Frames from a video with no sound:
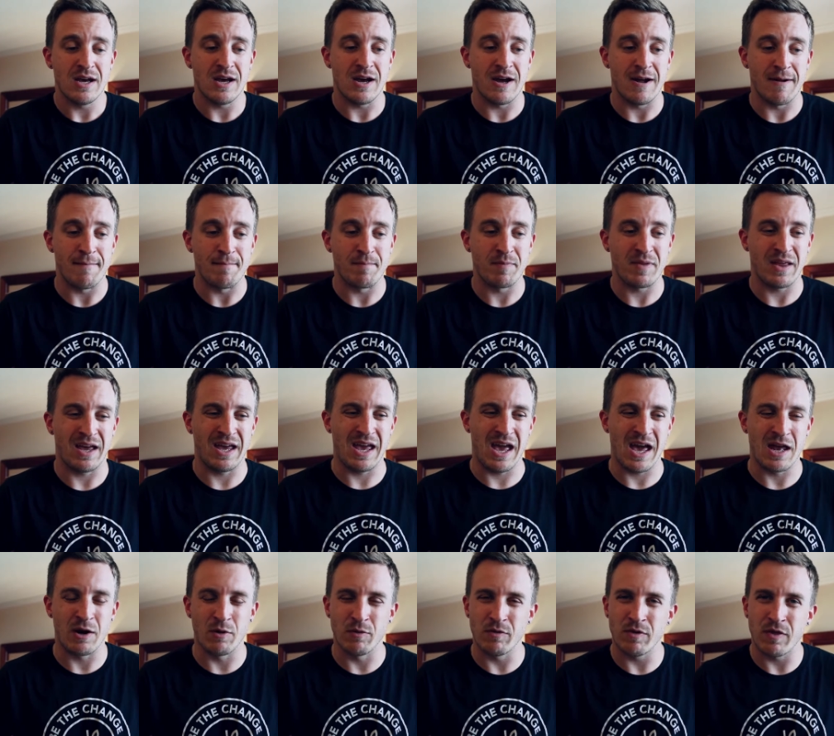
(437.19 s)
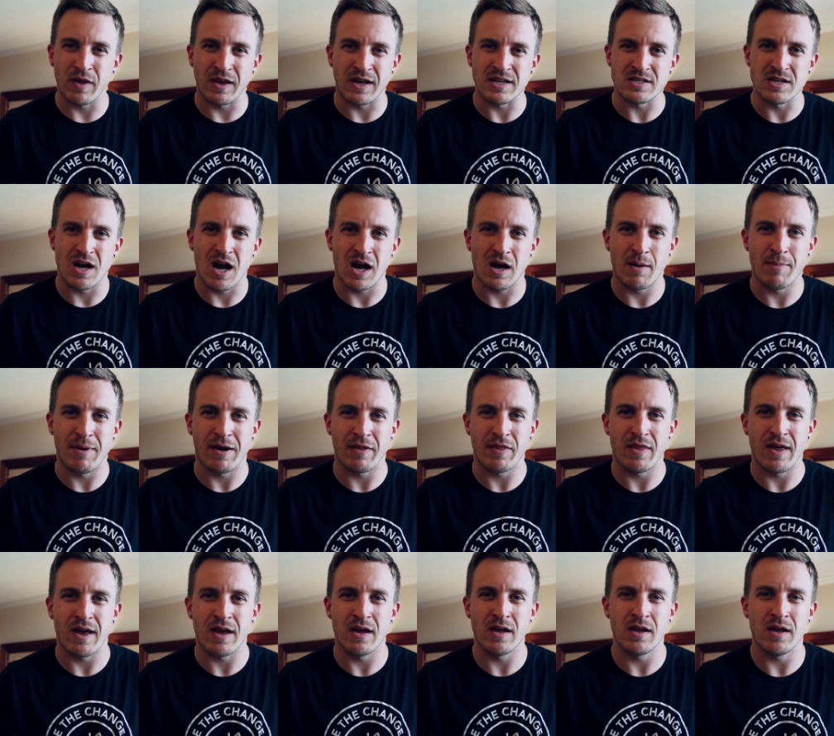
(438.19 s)
I don't think I talk
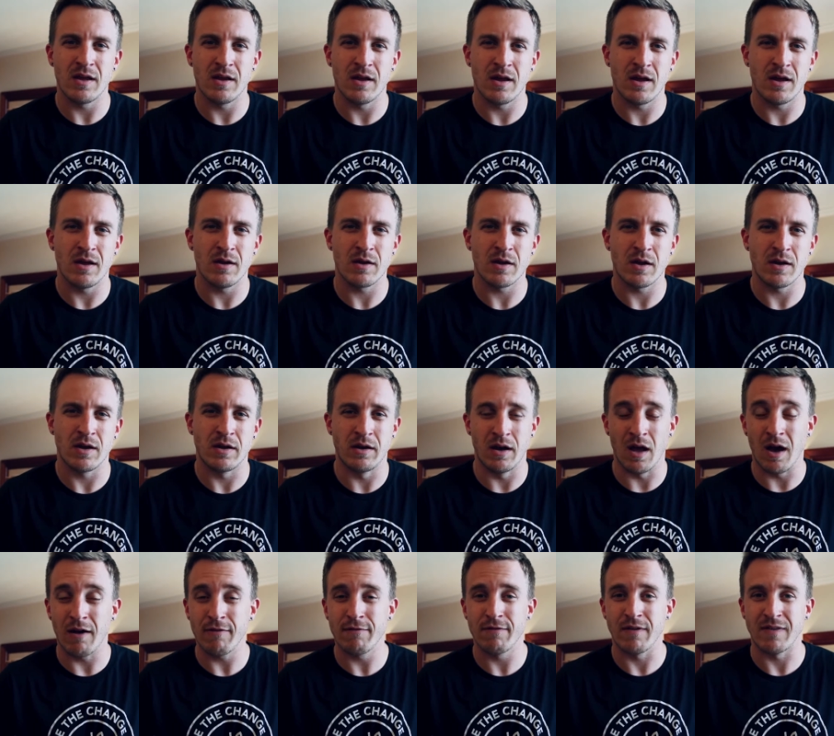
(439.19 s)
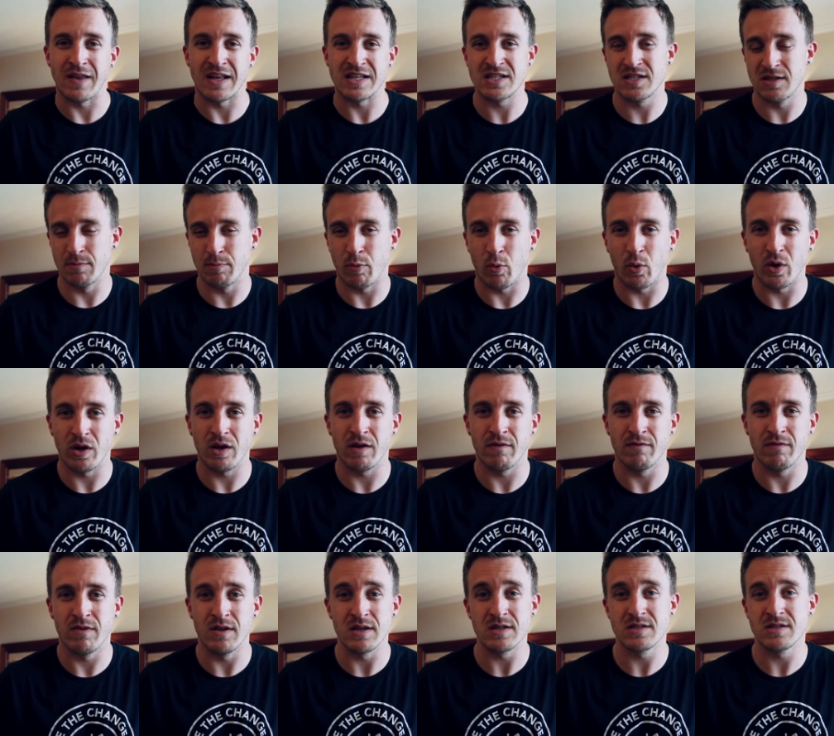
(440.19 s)
about that enough, and that's the point
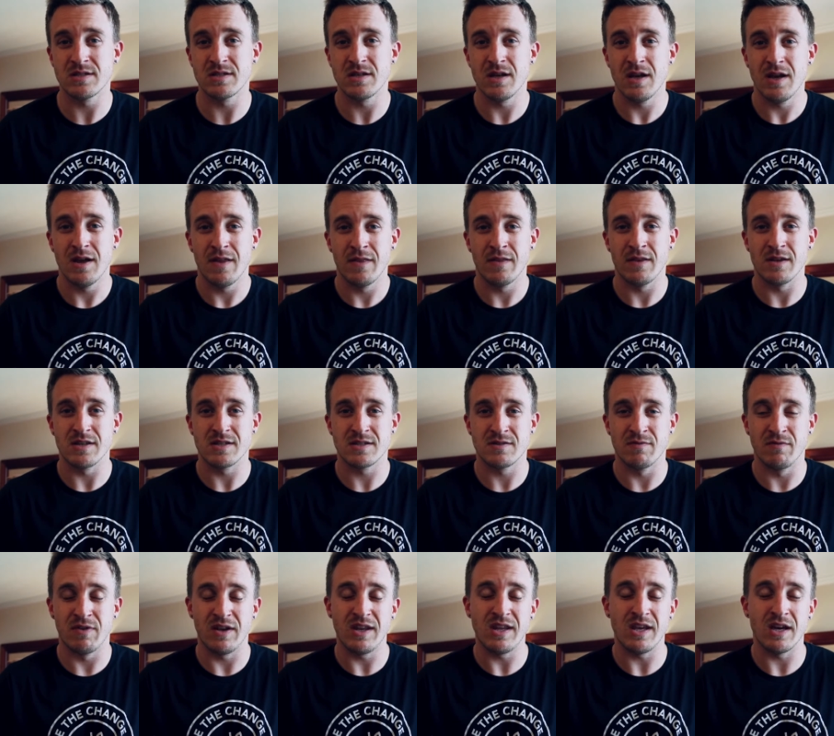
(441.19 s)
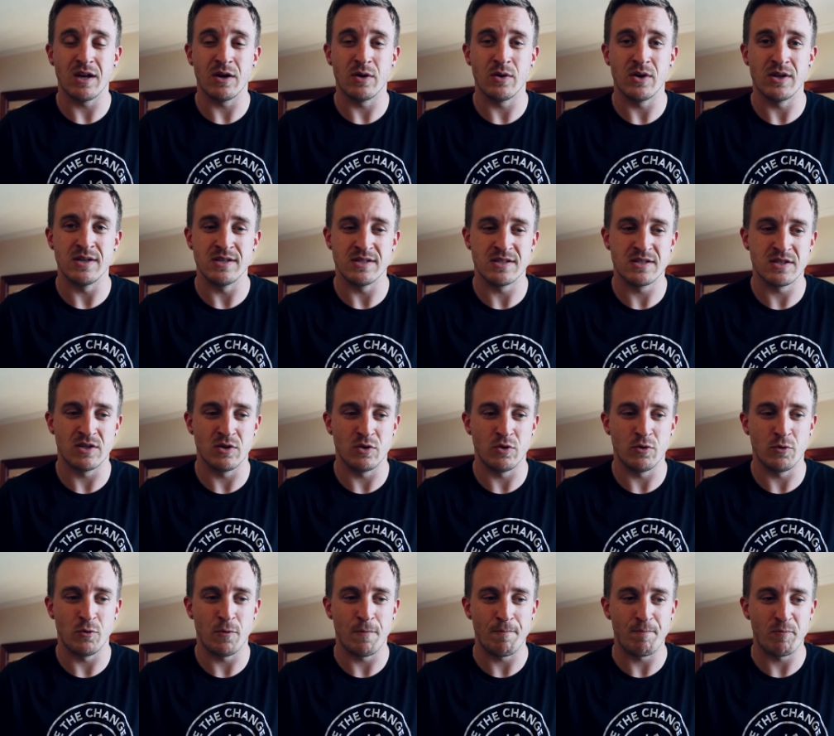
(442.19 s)
of this video, is
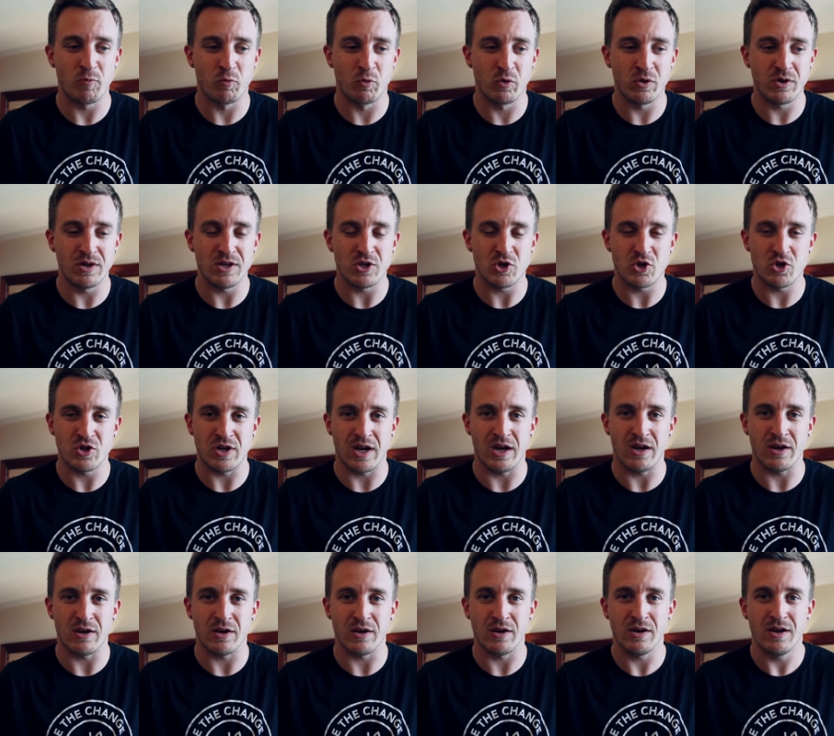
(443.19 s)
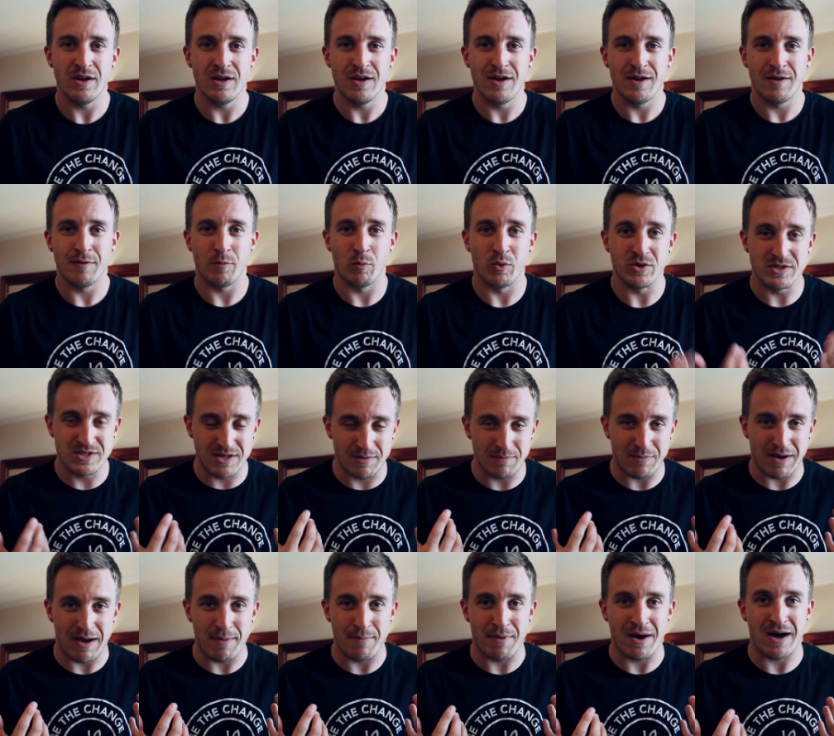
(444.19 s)
to really share what's in
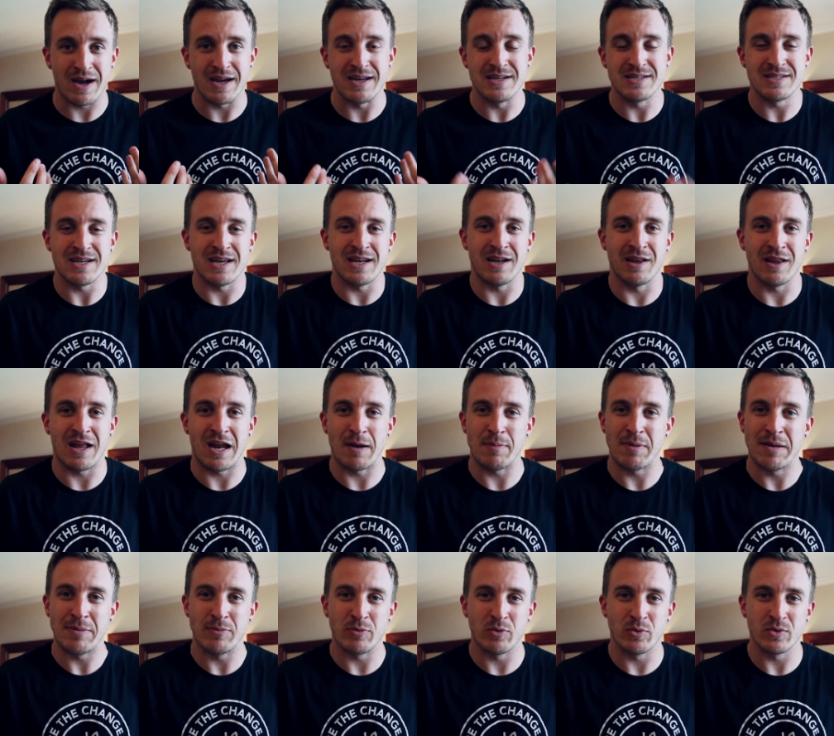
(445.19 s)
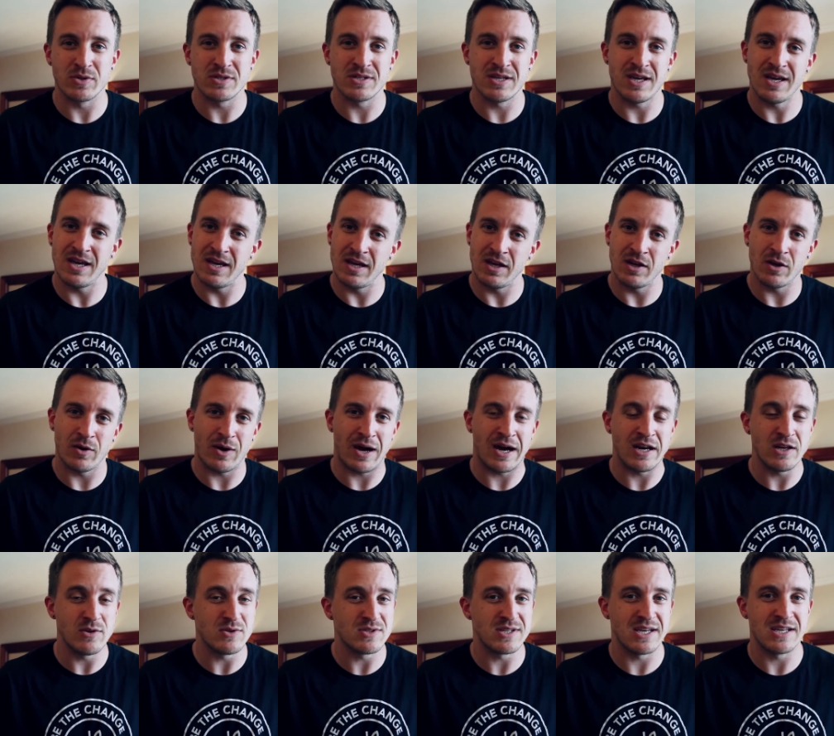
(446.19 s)
my mind. And a lot of people will say, you know,
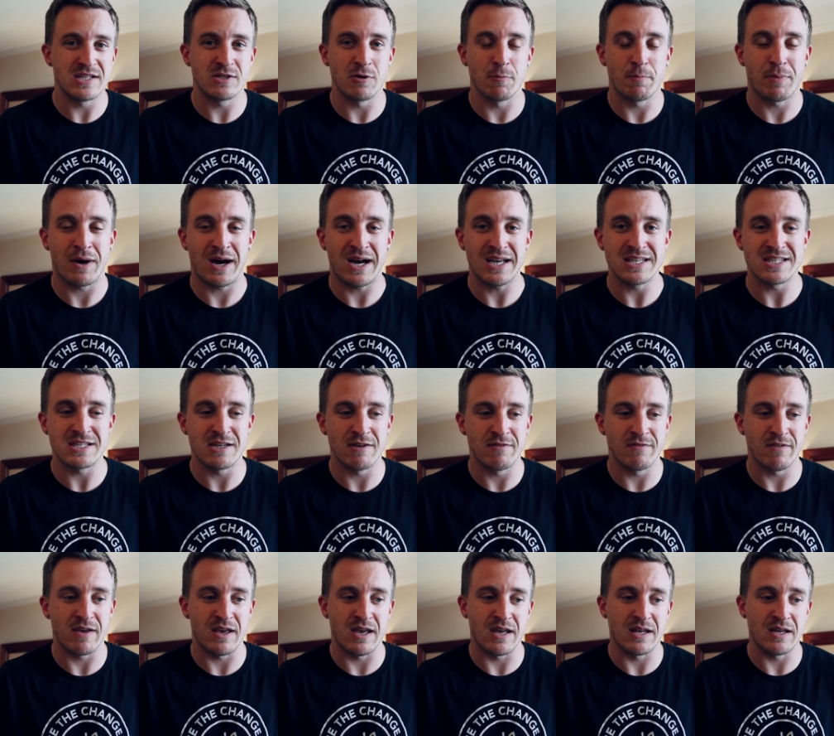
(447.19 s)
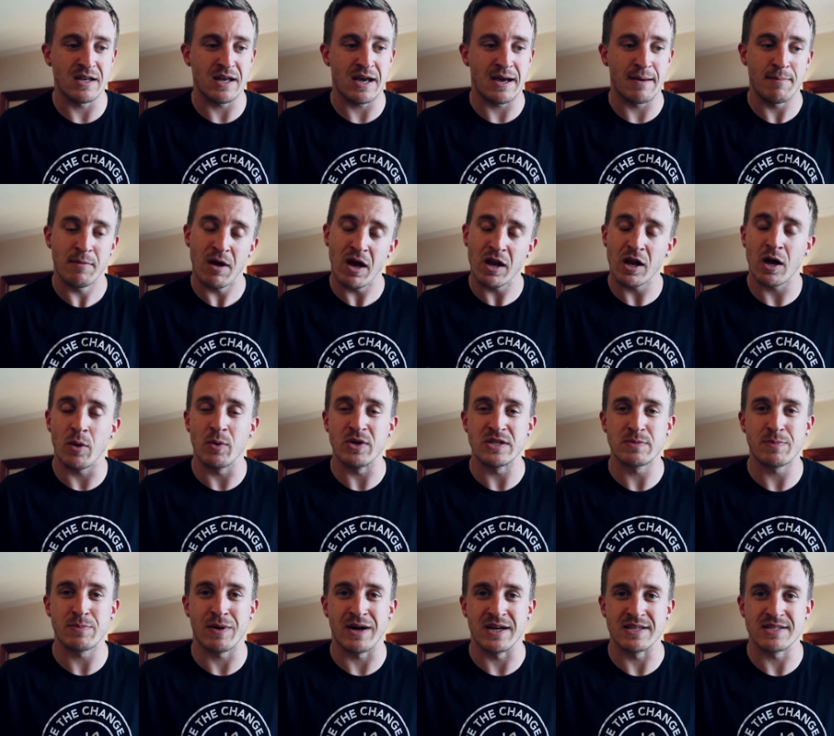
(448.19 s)
how do you stay so positive? And I'm not
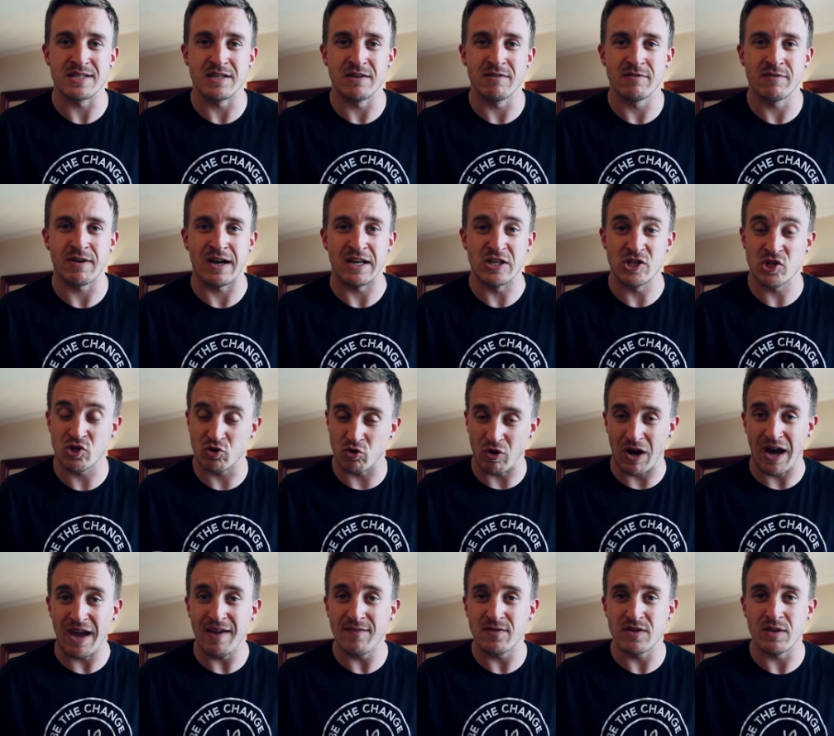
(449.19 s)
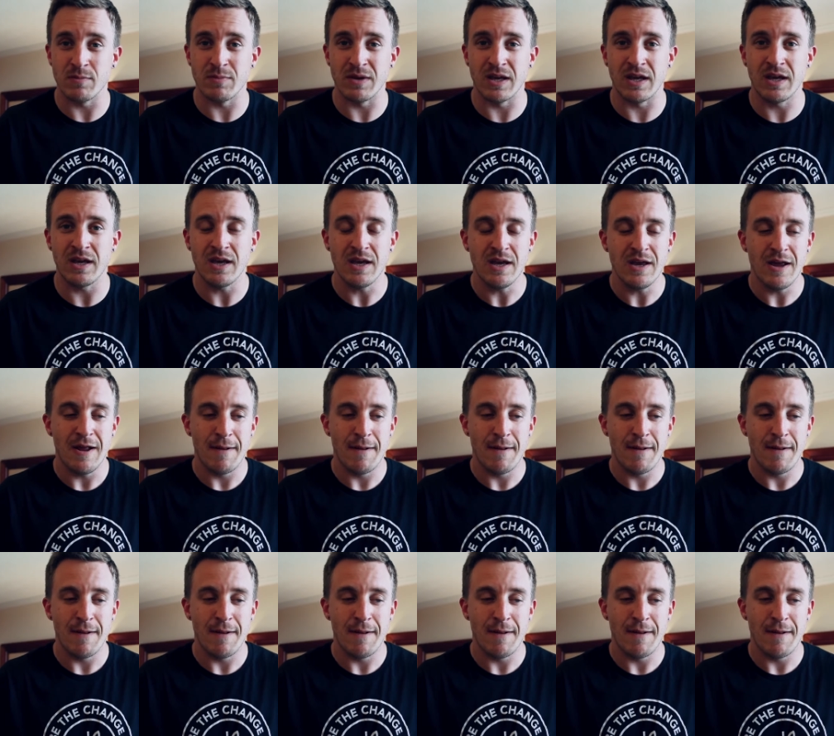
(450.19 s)
always positive. I strive to be,